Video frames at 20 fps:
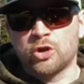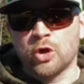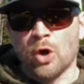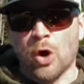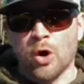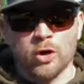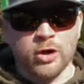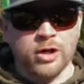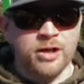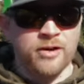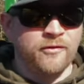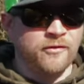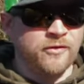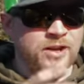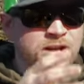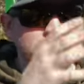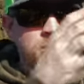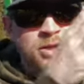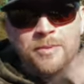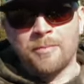Sean are gonna
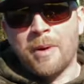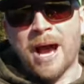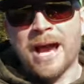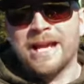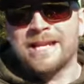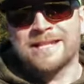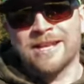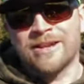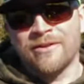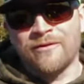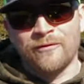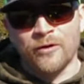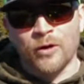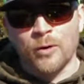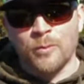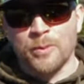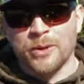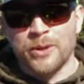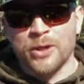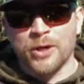fish, and Mike's gonna
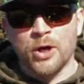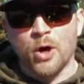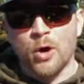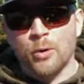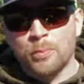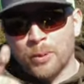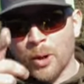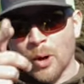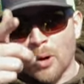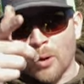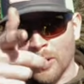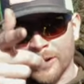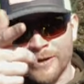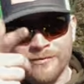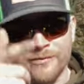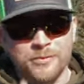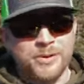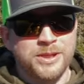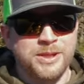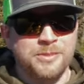film with the GoPro or
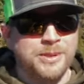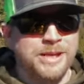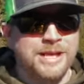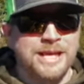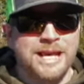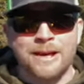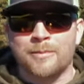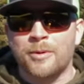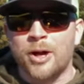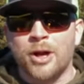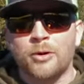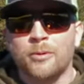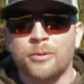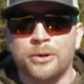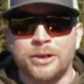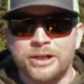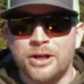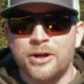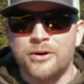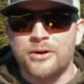even with the big camera, I don't
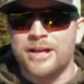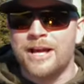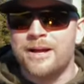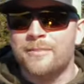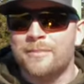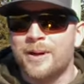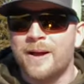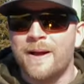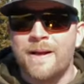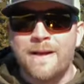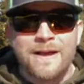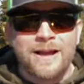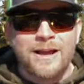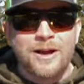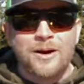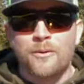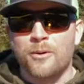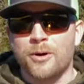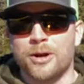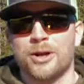really know yet. But
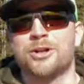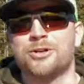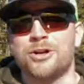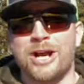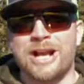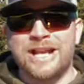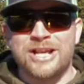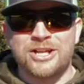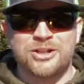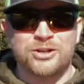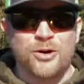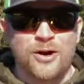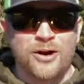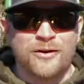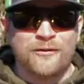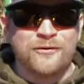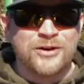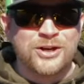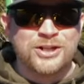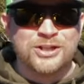we're gonna try to get Sean
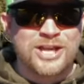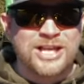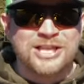a fish.